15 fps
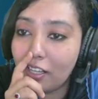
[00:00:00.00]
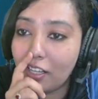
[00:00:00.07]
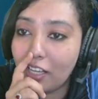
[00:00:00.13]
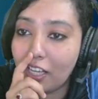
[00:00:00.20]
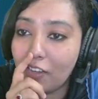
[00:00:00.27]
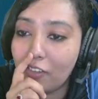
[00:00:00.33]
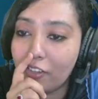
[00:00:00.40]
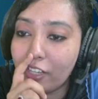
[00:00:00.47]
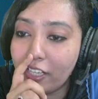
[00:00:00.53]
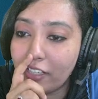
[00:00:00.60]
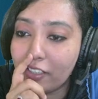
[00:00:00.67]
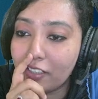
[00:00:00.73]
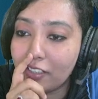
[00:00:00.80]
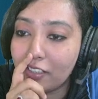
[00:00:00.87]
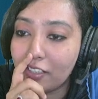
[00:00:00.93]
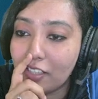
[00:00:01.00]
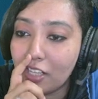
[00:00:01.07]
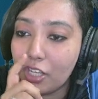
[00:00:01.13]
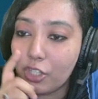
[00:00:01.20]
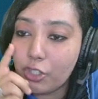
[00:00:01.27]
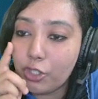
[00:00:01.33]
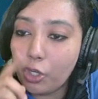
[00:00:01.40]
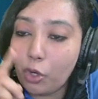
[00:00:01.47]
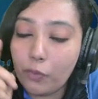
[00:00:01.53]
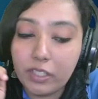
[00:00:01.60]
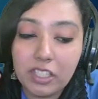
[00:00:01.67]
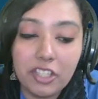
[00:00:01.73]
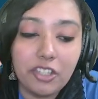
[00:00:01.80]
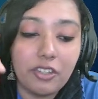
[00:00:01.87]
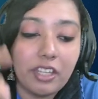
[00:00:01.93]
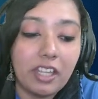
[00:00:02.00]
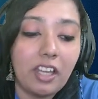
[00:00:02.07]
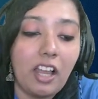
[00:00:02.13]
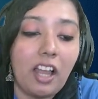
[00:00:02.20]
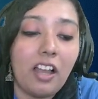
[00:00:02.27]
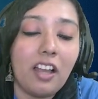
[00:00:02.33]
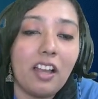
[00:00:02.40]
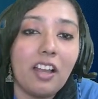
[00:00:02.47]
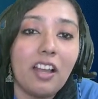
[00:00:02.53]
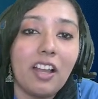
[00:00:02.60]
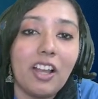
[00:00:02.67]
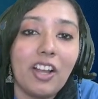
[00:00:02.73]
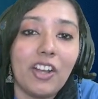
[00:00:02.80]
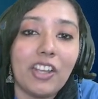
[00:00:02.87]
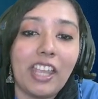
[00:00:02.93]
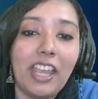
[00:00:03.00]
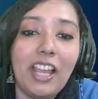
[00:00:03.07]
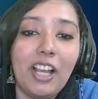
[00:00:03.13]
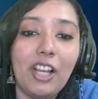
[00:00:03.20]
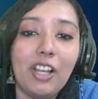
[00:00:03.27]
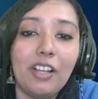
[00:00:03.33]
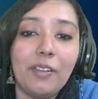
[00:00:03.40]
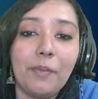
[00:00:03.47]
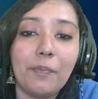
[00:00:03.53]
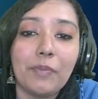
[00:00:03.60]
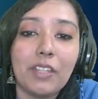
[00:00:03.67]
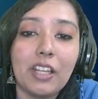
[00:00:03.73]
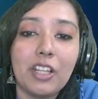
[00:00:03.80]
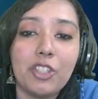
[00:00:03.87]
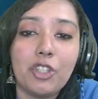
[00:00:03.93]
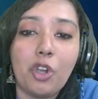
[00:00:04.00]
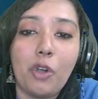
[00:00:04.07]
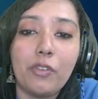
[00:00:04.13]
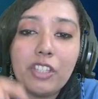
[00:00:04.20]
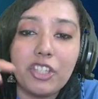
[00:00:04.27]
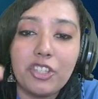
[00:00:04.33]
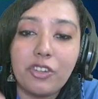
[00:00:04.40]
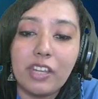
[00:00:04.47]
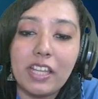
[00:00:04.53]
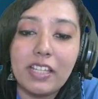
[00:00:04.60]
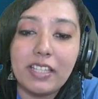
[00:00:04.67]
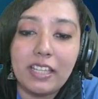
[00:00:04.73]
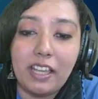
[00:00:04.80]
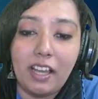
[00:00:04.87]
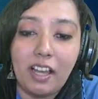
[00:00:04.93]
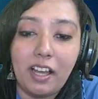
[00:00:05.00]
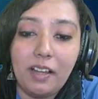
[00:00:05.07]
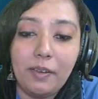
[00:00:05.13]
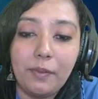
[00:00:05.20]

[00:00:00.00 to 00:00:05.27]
I'll read. Jovidashri. Okay. Jovidashri is here.